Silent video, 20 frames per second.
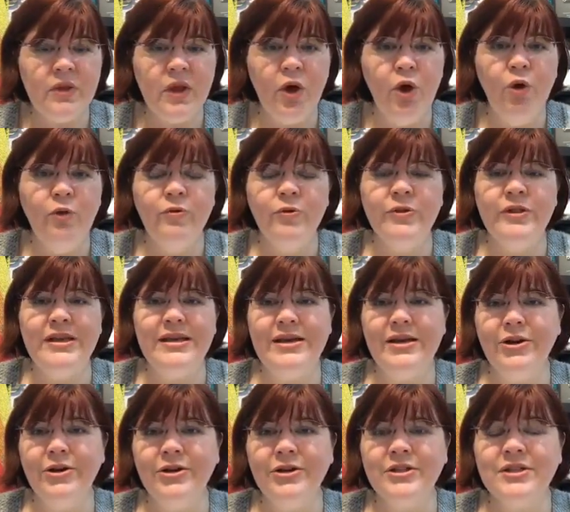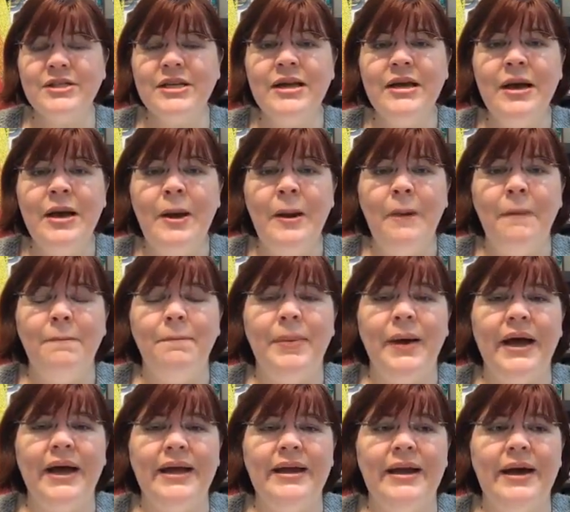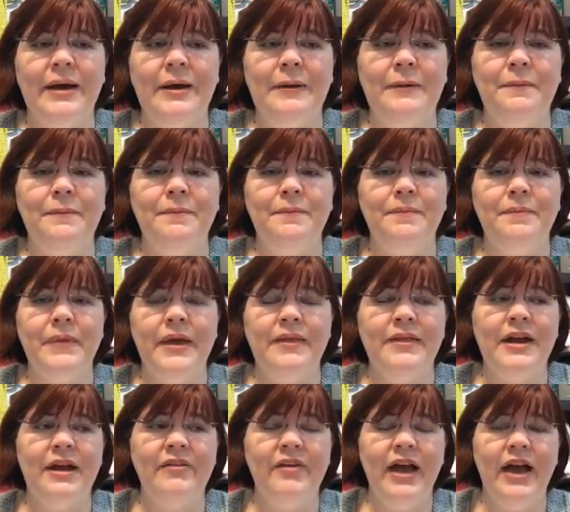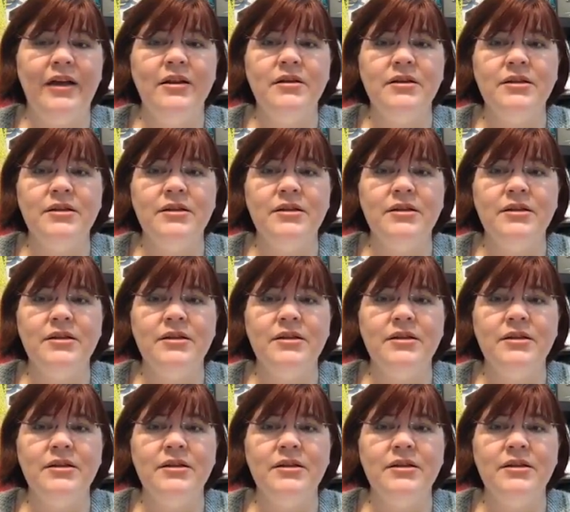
over the years but um and then I've had